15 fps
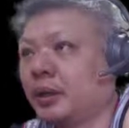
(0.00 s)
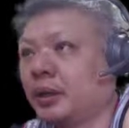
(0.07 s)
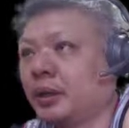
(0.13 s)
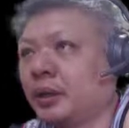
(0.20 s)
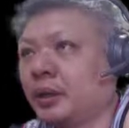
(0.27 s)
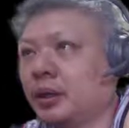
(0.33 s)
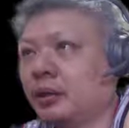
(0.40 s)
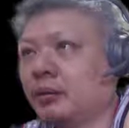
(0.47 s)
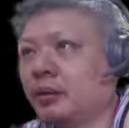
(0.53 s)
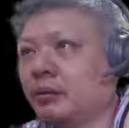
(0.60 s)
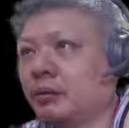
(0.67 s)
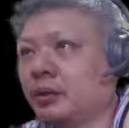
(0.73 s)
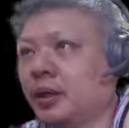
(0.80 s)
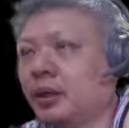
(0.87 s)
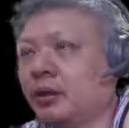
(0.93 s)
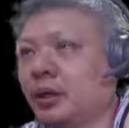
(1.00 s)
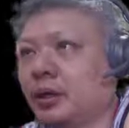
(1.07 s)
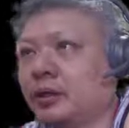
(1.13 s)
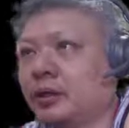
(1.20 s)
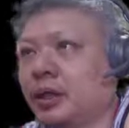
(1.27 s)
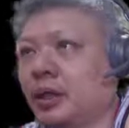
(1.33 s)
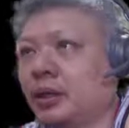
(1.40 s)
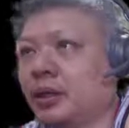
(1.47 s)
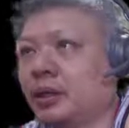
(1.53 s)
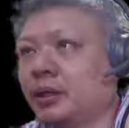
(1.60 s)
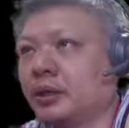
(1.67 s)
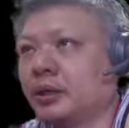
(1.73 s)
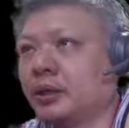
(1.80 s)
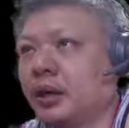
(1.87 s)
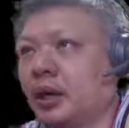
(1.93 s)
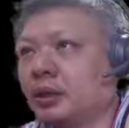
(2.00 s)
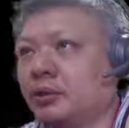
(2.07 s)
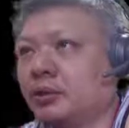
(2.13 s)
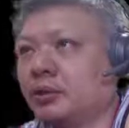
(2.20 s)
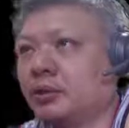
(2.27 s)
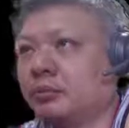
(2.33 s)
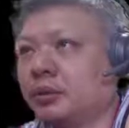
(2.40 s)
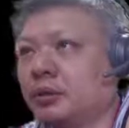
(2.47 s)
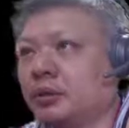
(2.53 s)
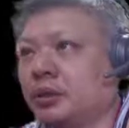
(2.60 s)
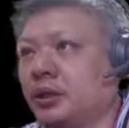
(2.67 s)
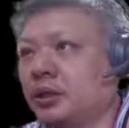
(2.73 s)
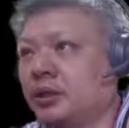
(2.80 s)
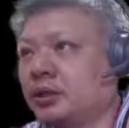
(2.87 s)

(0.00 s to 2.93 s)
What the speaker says: We will now attack r2 plus 6,